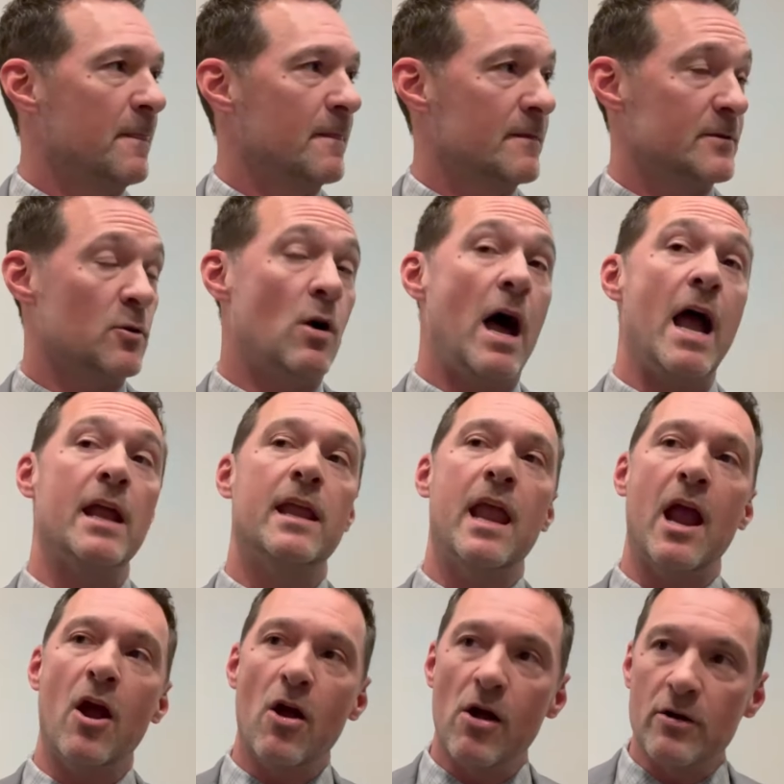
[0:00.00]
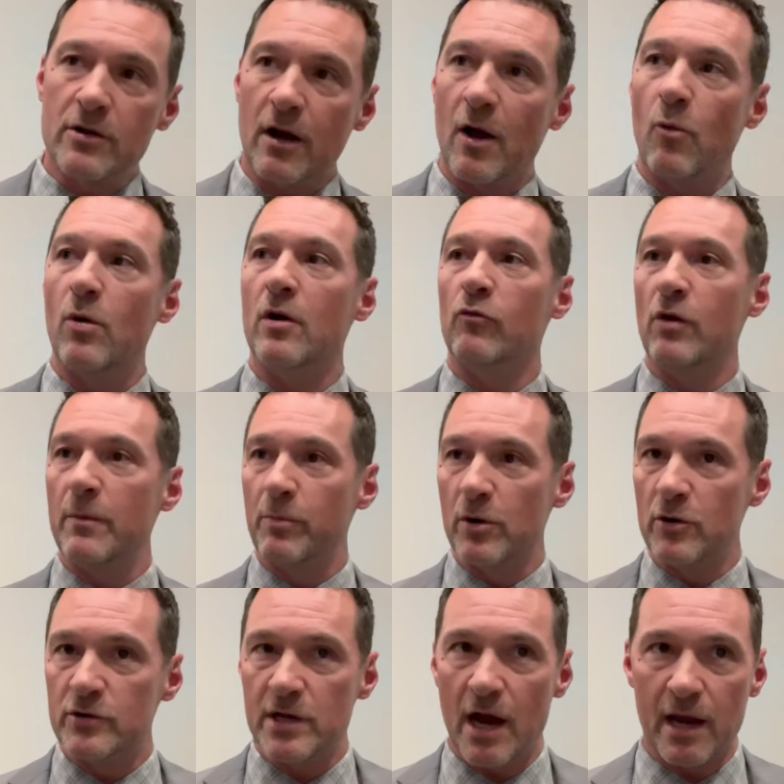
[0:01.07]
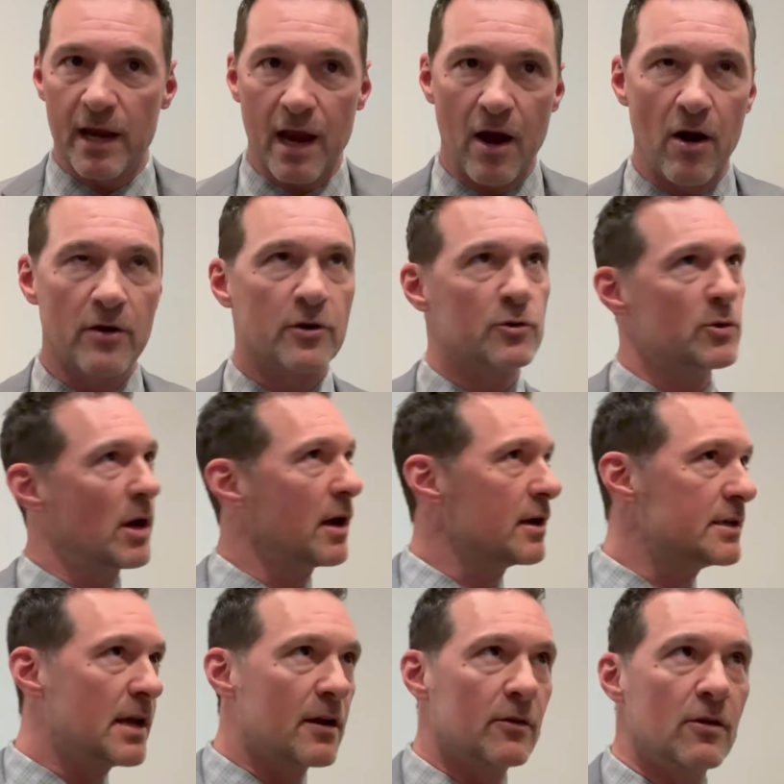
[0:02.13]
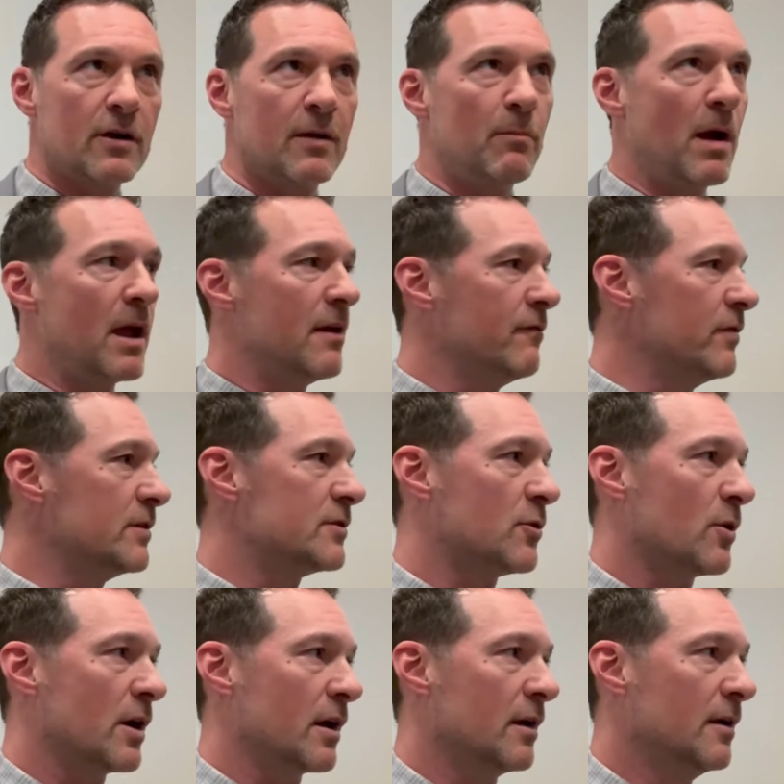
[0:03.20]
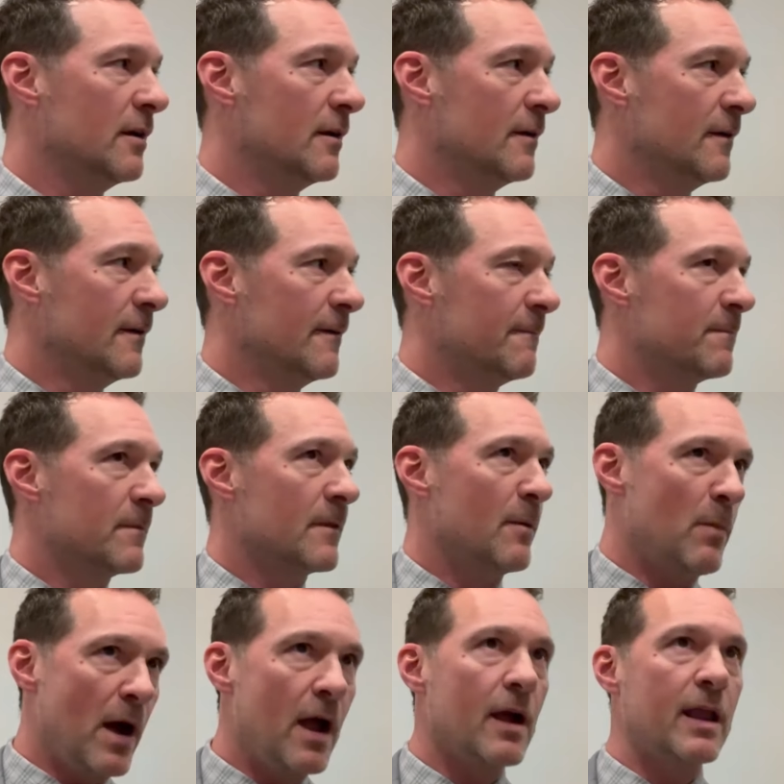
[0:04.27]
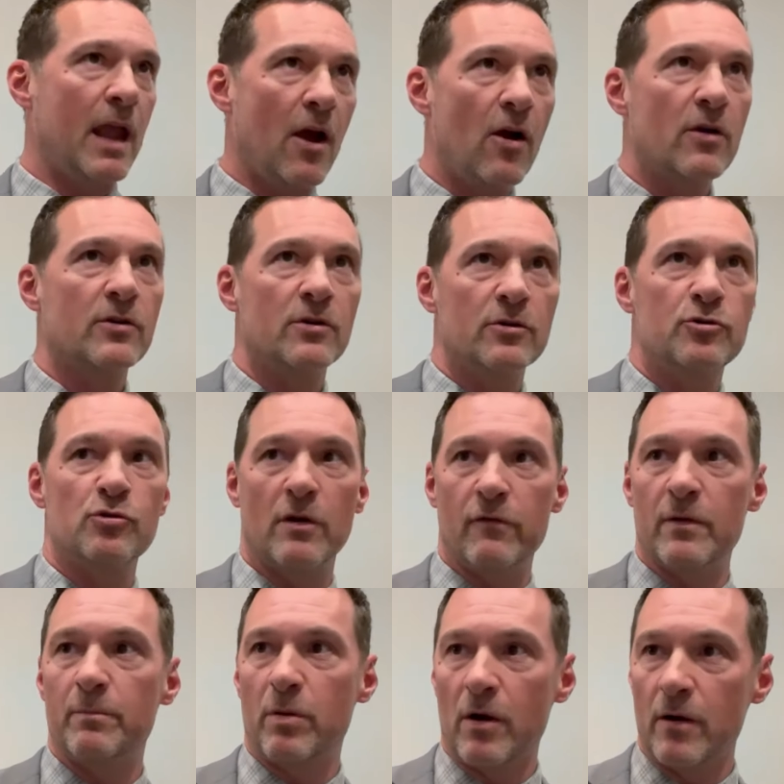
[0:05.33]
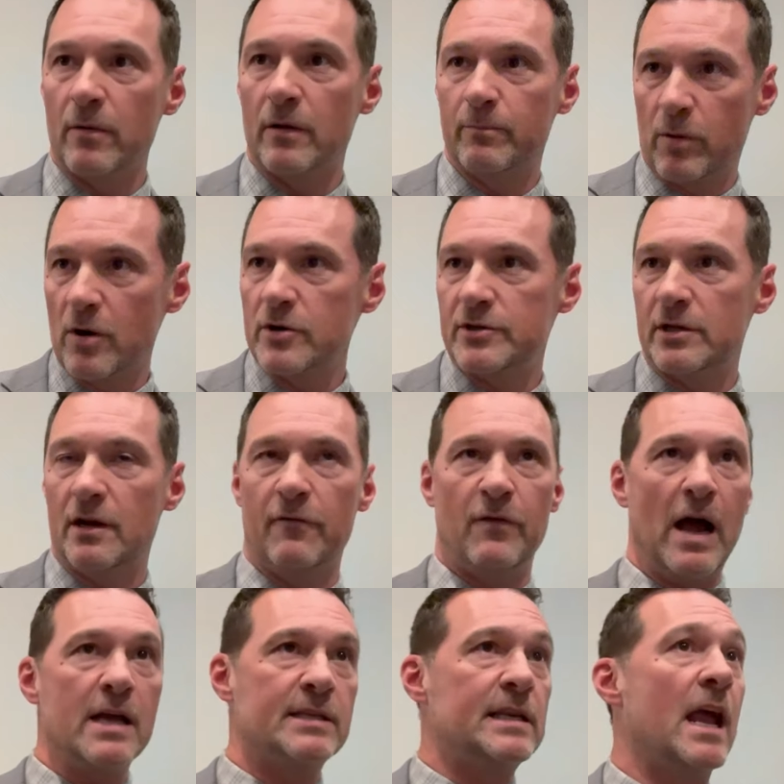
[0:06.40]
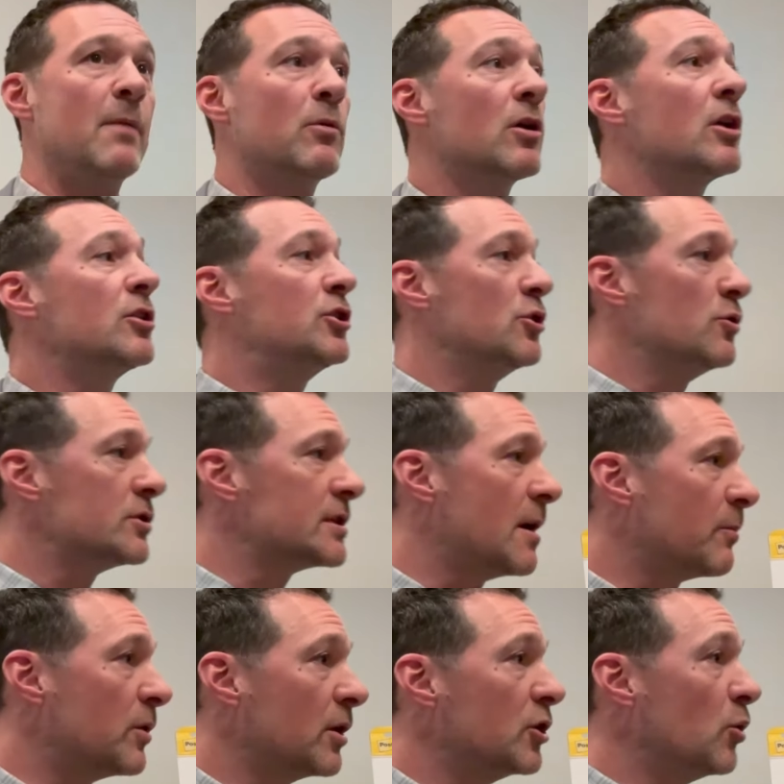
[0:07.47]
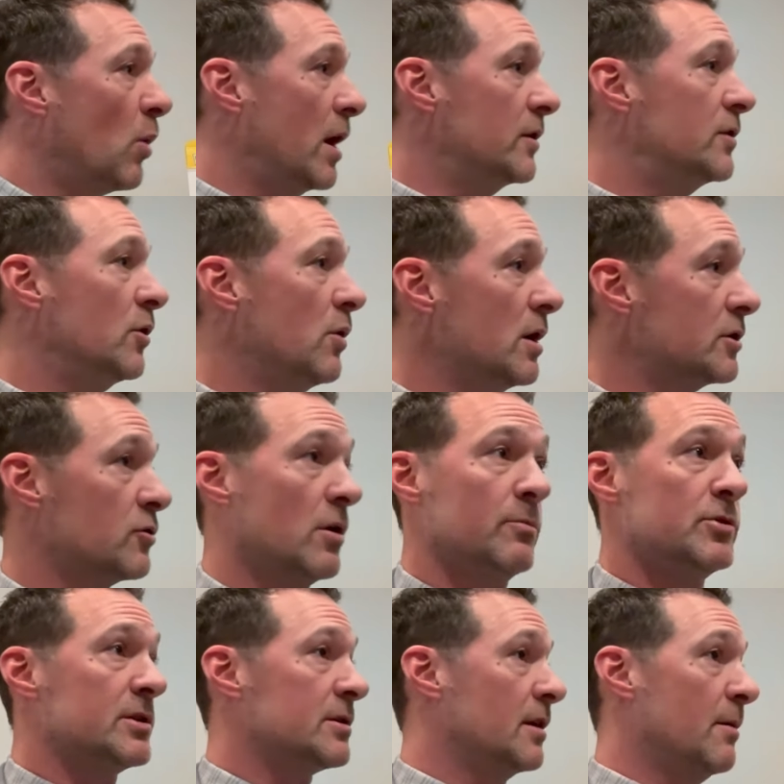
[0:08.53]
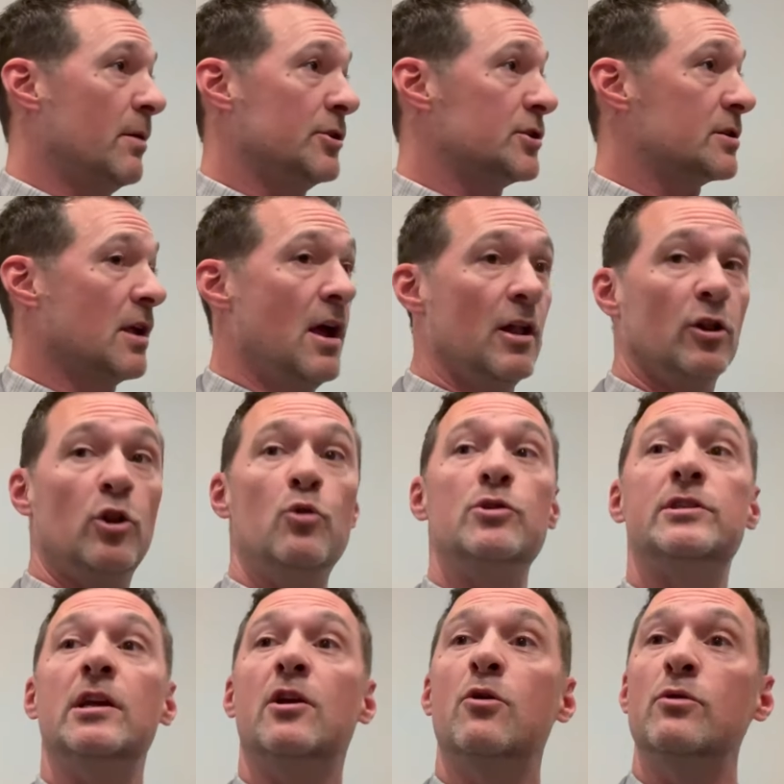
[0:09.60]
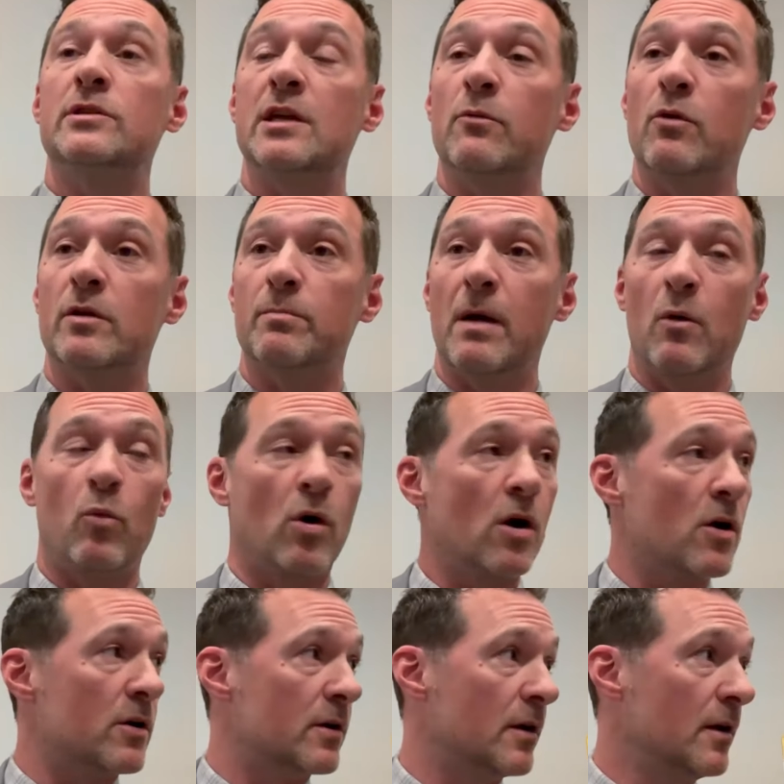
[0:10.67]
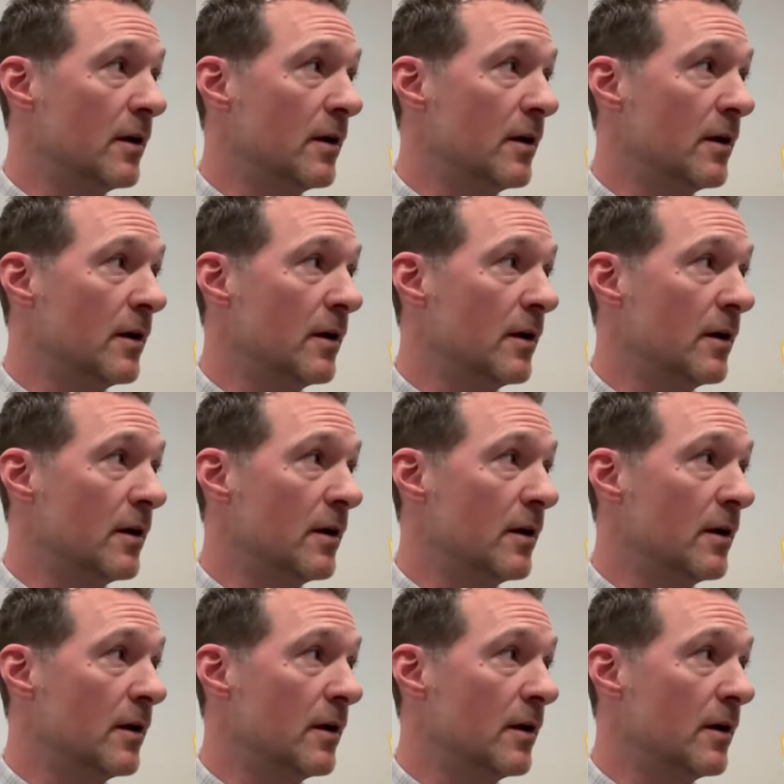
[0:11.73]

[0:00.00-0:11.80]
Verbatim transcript: So high character, I want to reproduce high character. So I got to take a look at my inventory. Am I a character driven per person? If I say I'm going to do something, do I do it? Or am, just, am I just loosey goosey with my word?